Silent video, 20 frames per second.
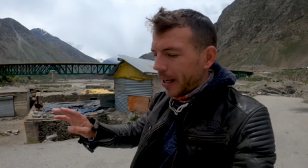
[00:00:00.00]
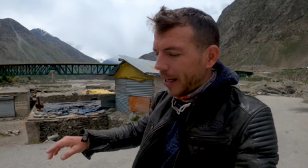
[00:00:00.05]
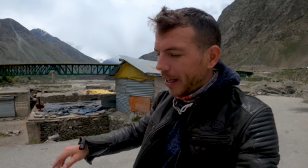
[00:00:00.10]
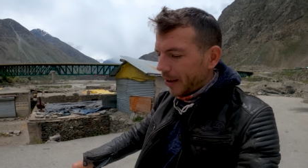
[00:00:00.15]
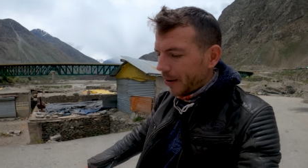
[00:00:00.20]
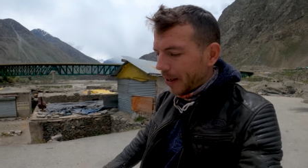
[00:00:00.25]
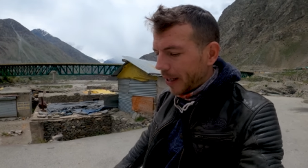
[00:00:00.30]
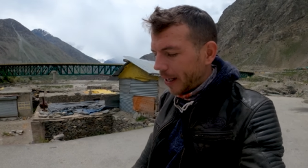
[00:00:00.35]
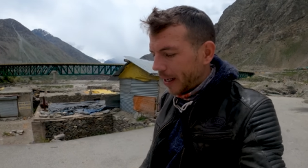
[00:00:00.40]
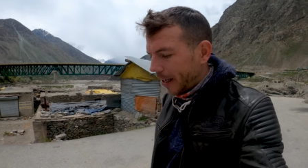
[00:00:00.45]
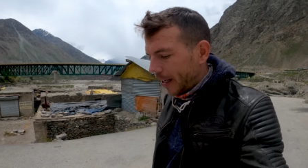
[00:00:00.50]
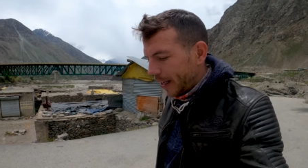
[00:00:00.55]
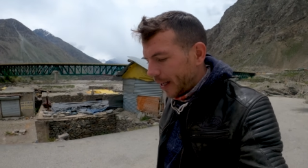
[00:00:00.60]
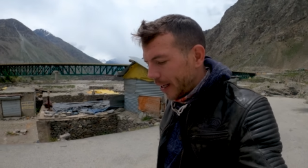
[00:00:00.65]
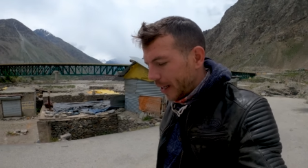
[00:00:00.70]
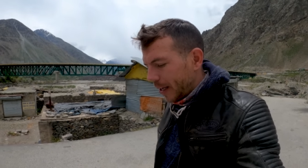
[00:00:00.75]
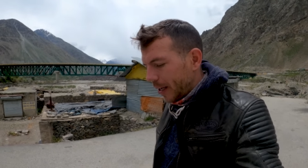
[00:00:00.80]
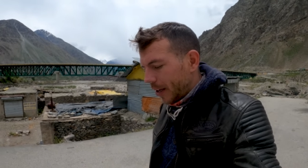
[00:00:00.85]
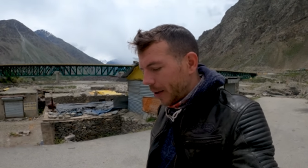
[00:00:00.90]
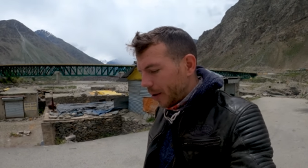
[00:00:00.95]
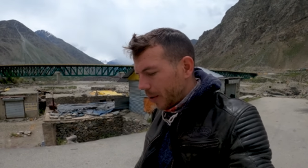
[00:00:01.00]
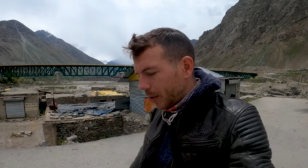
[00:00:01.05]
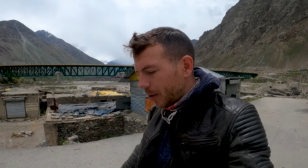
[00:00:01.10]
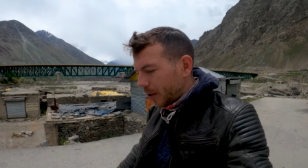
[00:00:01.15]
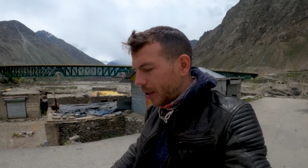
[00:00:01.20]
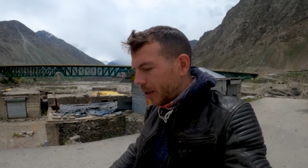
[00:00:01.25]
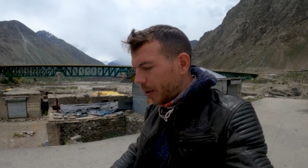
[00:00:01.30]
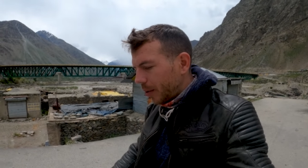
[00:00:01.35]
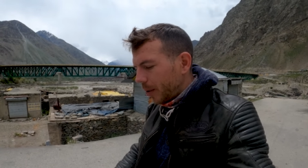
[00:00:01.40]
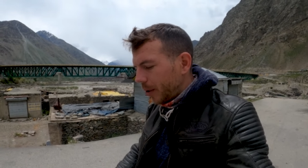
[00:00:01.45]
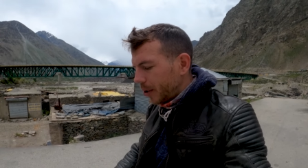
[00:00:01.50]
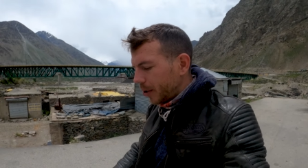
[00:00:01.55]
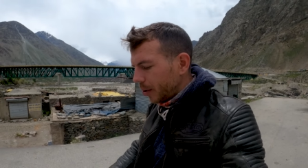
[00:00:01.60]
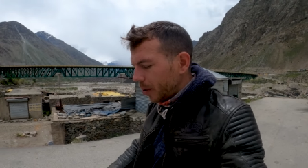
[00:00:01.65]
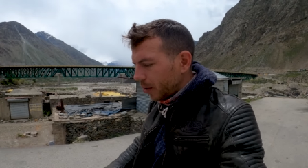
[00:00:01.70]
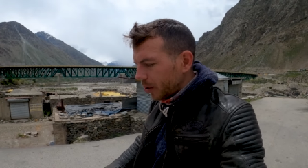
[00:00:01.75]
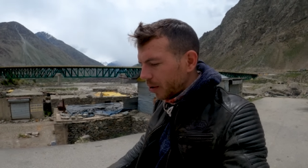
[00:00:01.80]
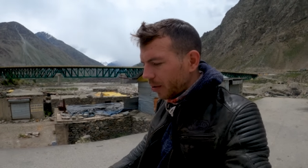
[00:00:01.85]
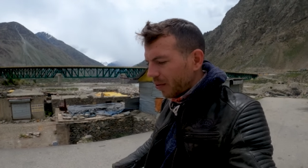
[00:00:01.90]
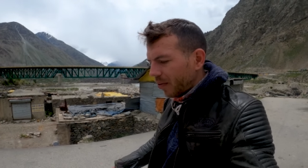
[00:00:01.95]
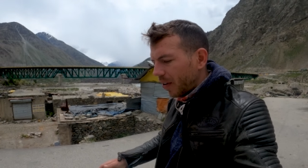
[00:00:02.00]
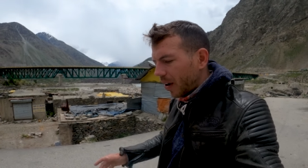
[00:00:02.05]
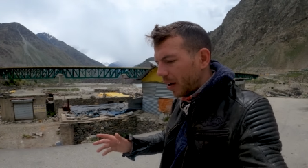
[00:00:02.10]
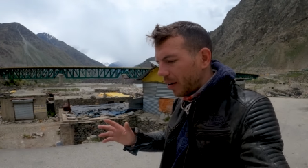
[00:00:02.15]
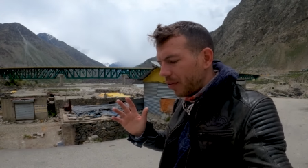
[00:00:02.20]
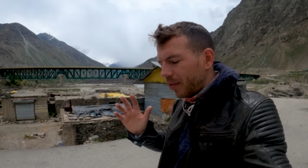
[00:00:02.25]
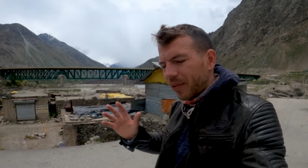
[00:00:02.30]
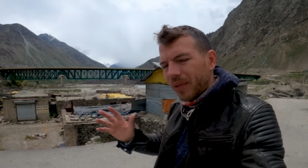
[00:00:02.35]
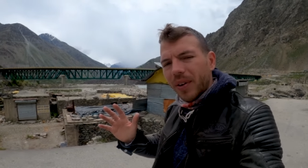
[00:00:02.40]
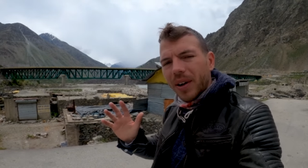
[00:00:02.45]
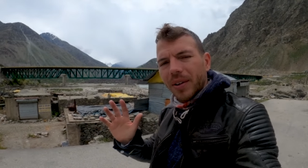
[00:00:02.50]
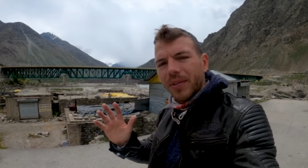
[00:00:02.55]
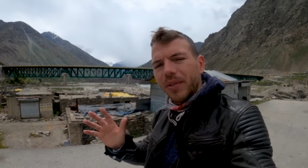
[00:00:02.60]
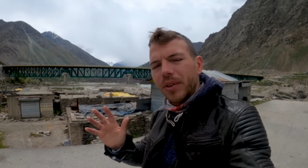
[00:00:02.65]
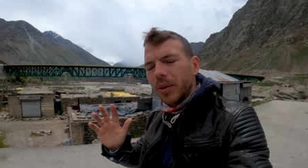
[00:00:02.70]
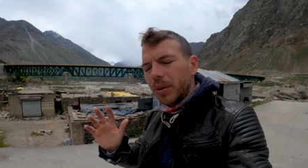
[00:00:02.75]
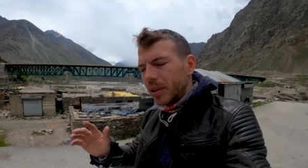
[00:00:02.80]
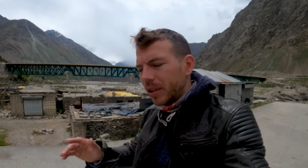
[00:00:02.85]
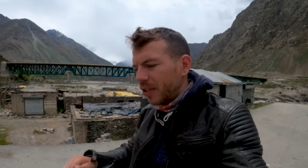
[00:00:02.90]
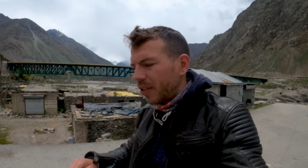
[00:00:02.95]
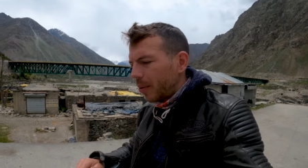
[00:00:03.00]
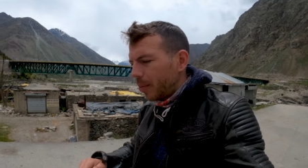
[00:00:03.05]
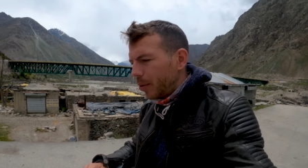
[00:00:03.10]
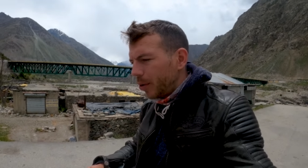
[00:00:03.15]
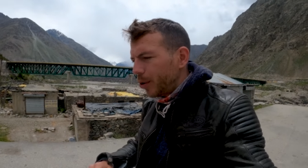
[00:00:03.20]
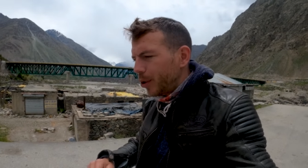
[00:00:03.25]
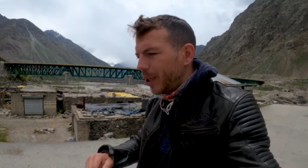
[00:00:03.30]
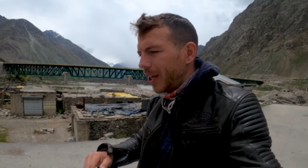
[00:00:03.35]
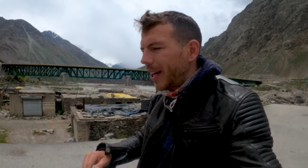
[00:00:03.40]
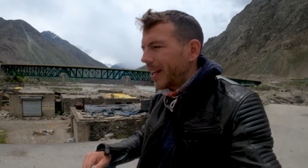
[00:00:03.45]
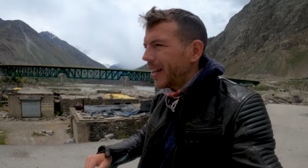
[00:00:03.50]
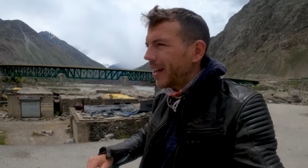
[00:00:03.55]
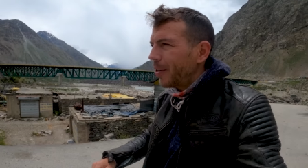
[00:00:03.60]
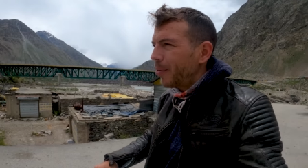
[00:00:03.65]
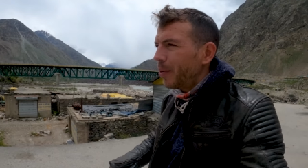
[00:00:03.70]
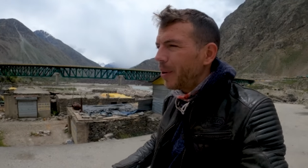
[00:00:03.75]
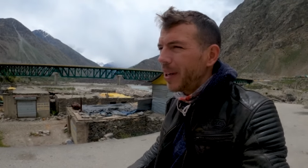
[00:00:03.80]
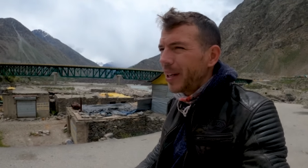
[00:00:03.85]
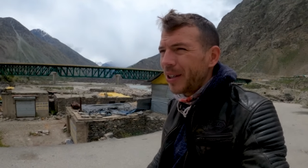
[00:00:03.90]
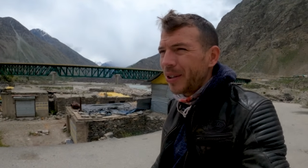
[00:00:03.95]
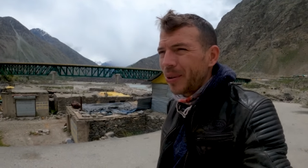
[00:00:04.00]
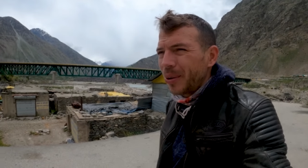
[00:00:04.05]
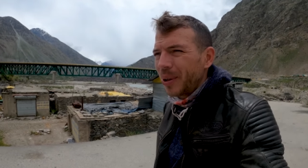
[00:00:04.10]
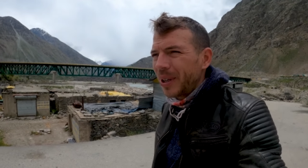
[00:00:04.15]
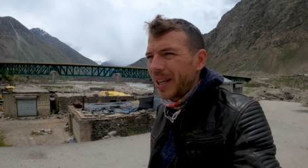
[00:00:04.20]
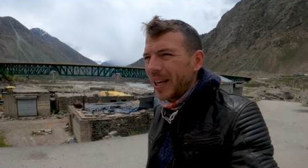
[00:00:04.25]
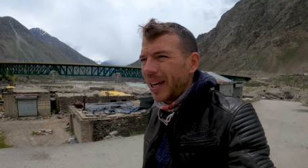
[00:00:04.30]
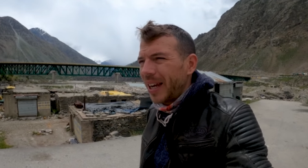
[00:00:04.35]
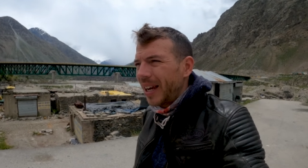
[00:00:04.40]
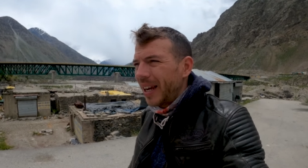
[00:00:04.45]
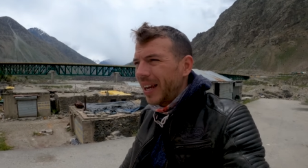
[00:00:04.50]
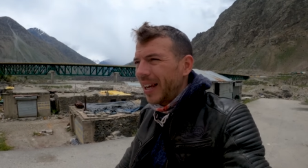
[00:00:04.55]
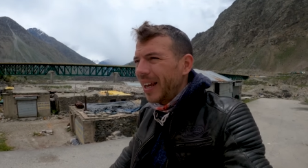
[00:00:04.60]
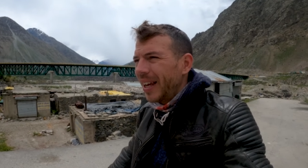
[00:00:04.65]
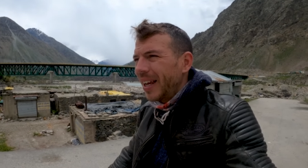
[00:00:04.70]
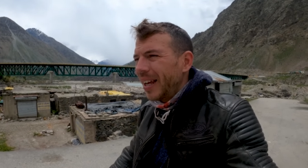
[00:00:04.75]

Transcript: Anyway, long story short, five dudes from Ludhiana really took care